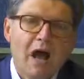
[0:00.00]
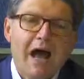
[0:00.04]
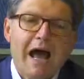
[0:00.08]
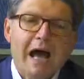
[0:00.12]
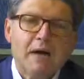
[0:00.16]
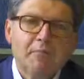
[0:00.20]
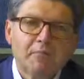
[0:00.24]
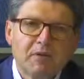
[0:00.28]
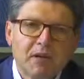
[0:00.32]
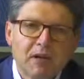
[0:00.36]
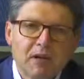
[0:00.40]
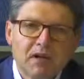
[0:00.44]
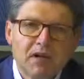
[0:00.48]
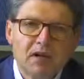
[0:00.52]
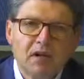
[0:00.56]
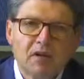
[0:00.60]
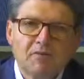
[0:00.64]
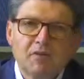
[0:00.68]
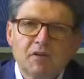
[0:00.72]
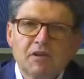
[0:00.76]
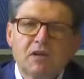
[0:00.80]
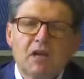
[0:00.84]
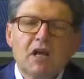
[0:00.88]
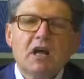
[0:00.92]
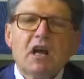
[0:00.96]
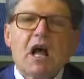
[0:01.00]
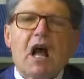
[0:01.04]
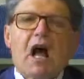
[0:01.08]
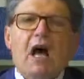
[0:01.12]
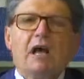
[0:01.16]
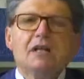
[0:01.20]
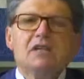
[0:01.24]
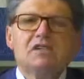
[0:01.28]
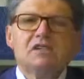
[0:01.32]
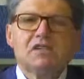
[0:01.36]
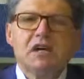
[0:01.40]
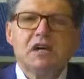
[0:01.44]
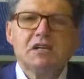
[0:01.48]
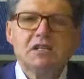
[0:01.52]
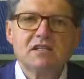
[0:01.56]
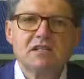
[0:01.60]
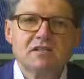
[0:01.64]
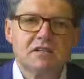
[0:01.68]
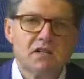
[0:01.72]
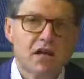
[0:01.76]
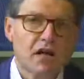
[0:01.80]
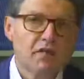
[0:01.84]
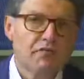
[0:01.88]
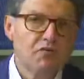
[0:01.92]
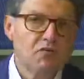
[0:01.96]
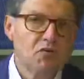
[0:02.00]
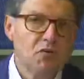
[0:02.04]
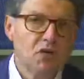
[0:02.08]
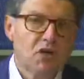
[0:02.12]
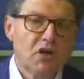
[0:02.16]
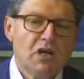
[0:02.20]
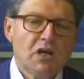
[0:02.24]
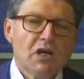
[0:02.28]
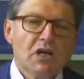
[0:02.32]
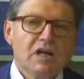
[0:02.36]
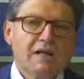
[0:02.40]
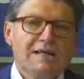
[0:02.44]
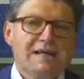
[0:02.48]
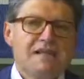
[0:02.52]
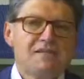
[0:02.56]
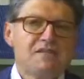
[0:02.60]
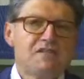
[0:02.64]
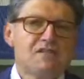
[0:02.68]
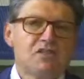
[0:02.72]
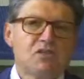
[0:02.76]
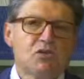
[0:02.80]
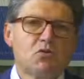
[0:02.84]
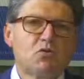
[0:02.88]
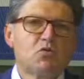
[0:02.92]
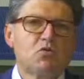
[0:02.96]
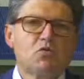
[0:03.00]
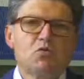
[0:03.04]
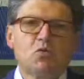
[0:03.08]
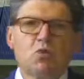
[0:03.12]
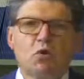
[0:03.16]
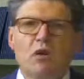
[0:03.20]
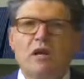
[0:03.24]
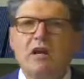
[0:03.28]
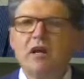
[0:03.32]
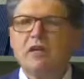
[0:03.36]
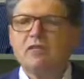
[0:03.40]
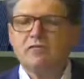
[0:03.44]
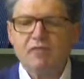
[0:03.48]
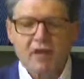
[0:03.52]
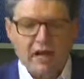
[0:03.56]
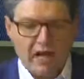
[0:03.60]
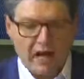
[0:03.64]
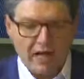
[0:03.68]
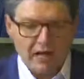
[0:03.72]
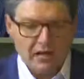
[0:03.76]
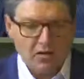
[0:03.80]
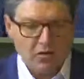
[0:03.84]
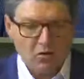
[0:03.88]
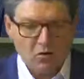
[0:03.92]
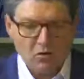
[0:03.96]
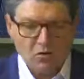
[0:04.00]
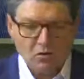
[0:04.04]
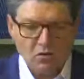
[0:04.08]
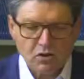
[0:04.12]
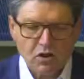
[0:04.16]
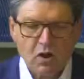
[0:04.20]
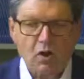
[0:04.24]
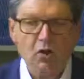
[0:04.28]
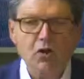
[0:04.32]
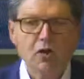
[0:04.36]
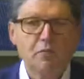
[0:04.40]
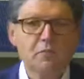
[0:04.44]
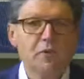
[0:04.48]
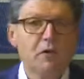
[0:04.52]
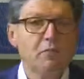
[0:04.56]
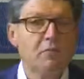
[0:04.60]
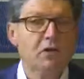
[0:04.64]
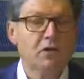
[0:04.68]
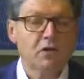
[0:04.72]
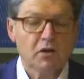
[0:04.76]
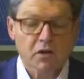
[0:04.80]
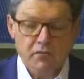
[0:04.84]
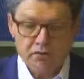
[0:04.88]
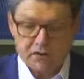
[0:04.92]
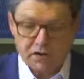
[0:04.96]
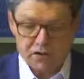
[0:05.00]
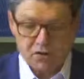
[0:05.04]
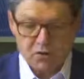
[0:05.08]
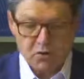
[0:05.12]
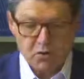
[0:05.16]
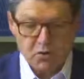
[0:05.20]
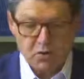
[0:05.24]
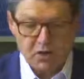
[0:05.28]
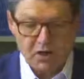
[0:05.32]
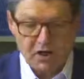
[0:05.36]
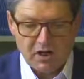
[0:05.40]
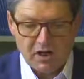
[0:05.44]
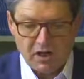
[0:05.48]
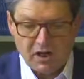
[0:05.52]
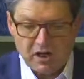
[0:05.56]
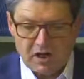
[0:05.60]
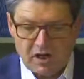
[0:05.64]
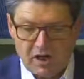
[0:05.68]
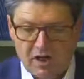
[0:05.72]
And that's often the case. There are so many things that were rejected in other cultures and are accepted in ours,